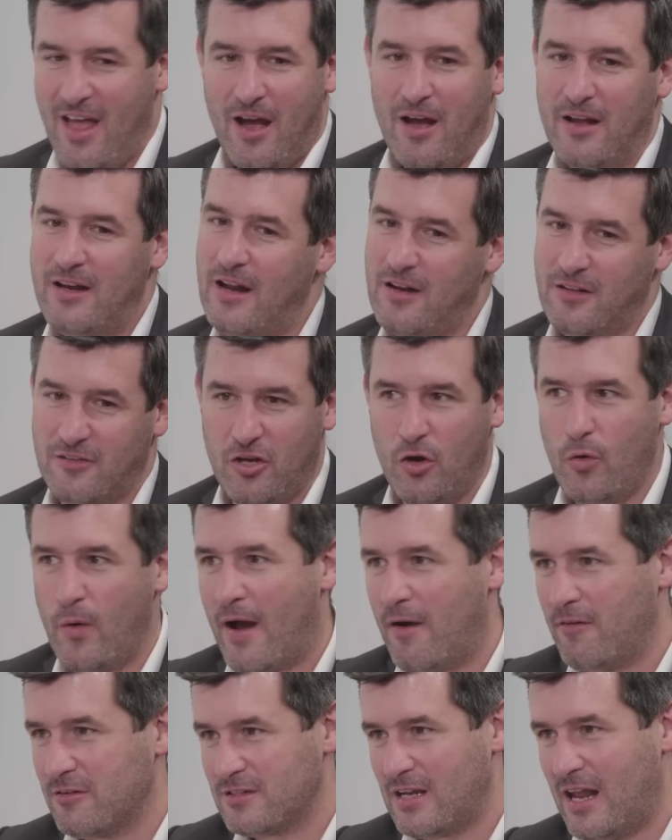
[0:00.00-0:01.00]
And then 2
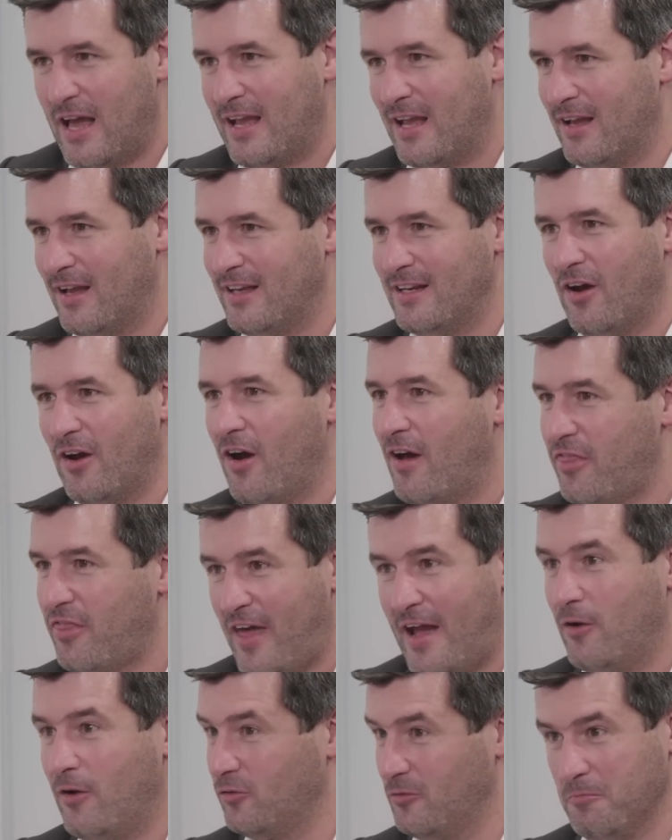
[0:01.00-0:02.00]
hours later, you know,
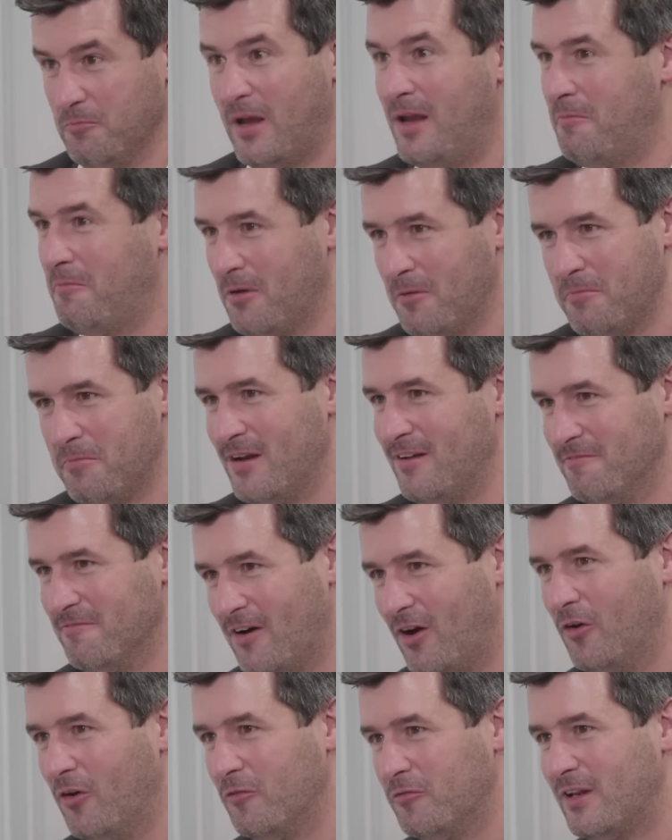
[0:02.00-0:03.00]
1,000 people have been
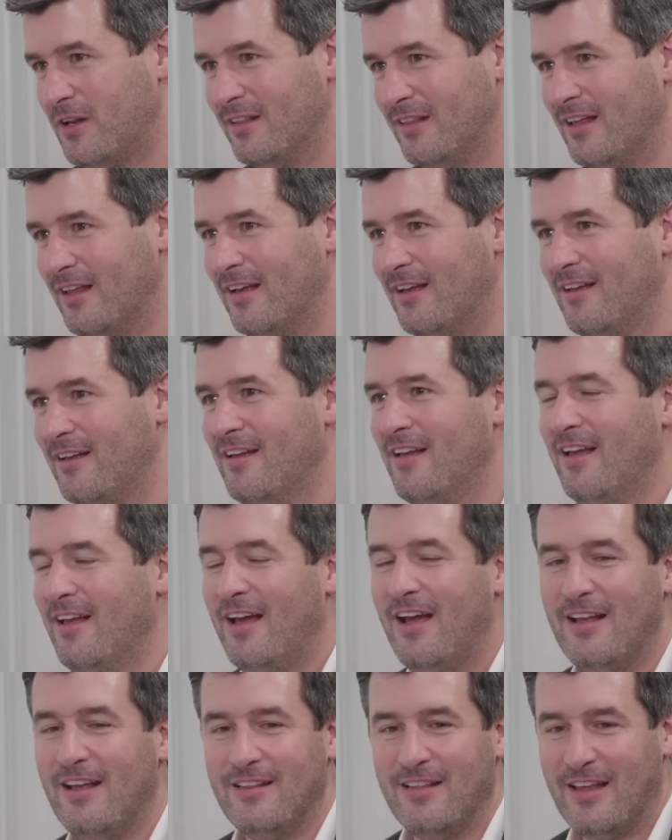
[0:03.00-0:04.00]
involved in
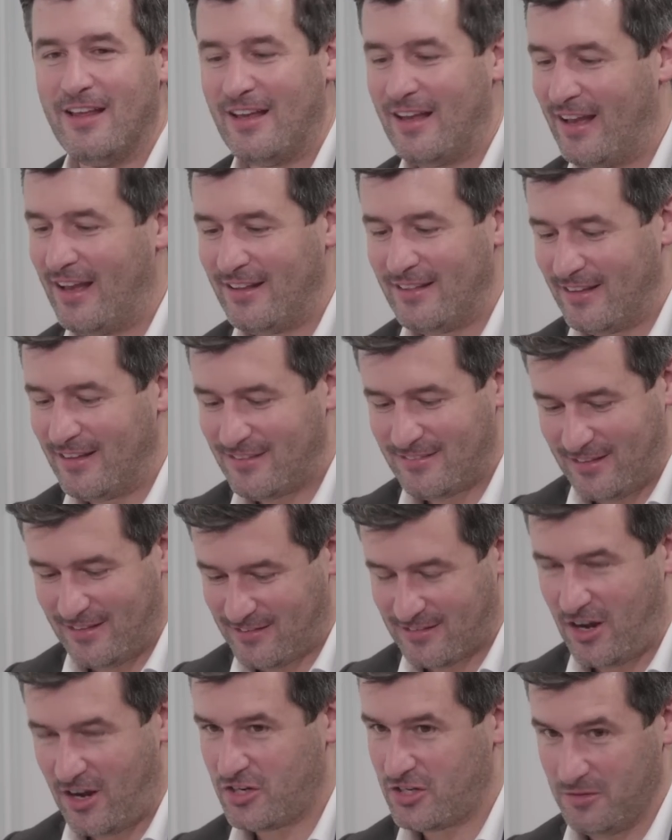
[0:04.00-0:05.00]
this
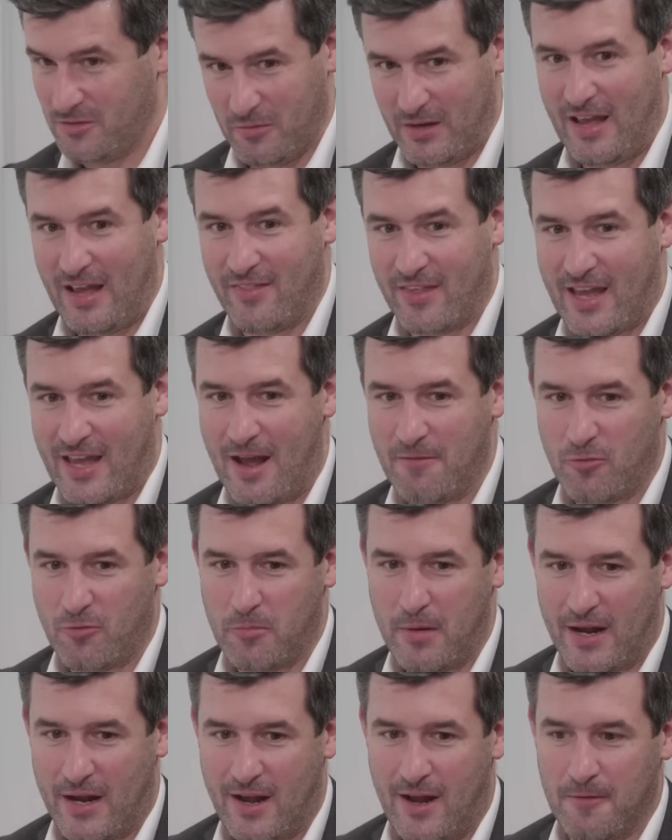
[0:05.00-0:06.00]
discussion, and we get the camera
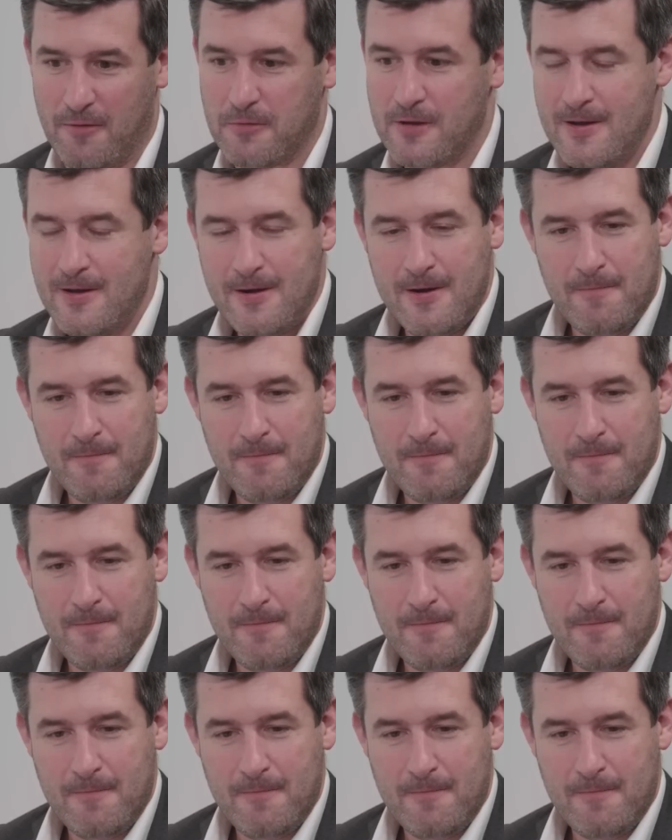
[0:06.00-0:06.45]
back up.